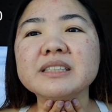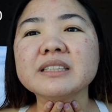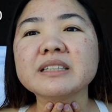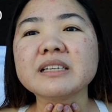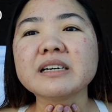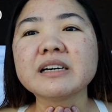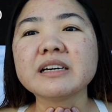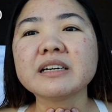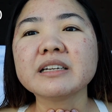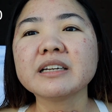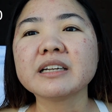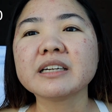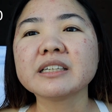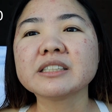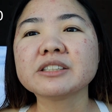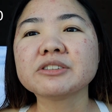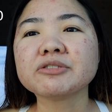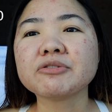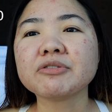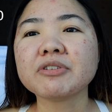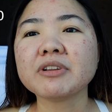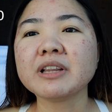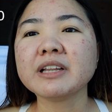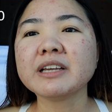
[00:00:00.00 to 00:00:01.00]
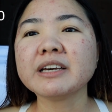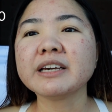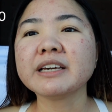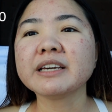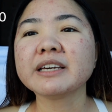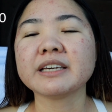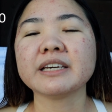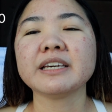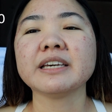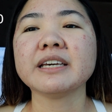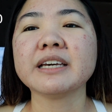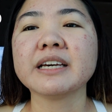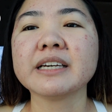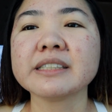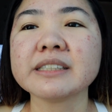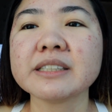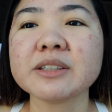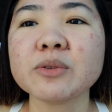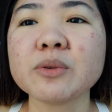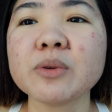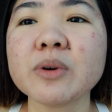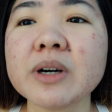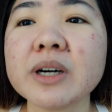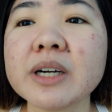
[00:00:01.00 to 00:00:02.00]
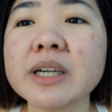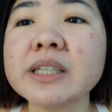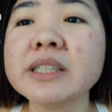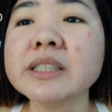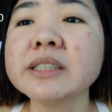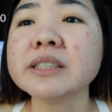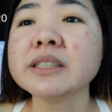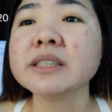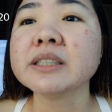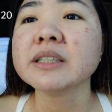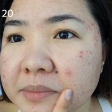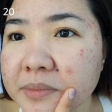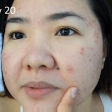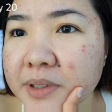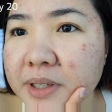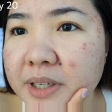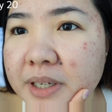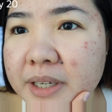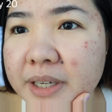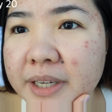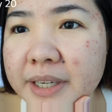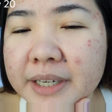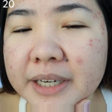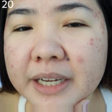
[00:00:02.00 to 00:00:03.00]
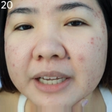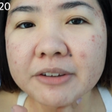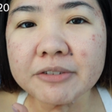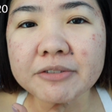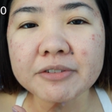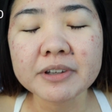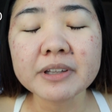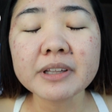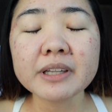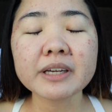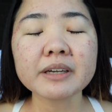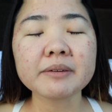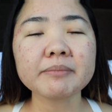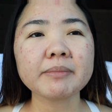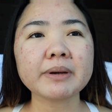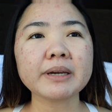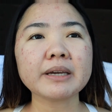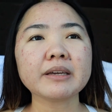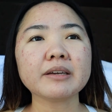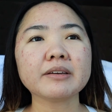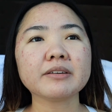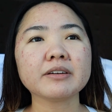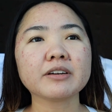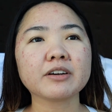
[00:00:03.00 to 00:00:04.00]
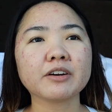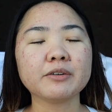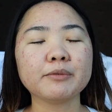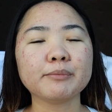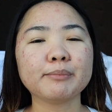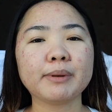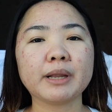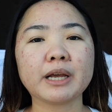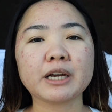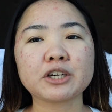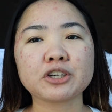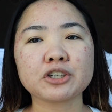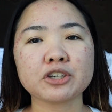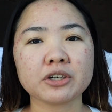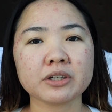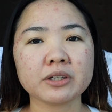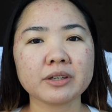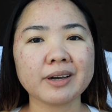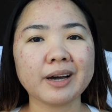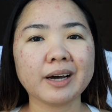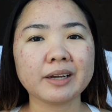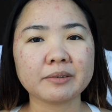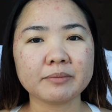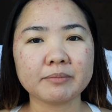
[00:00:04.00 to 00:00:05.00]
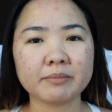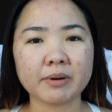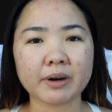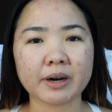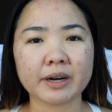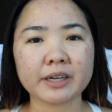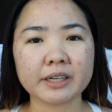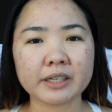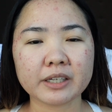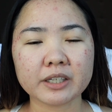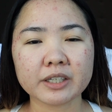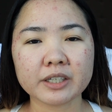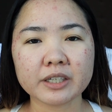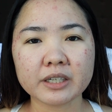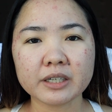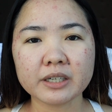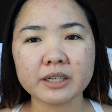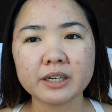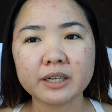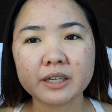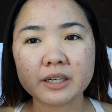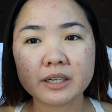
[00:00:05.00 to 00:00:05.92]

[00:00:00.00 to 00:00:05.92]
not as flaky as it was. Yeah, and I feel like my complexion got brighter.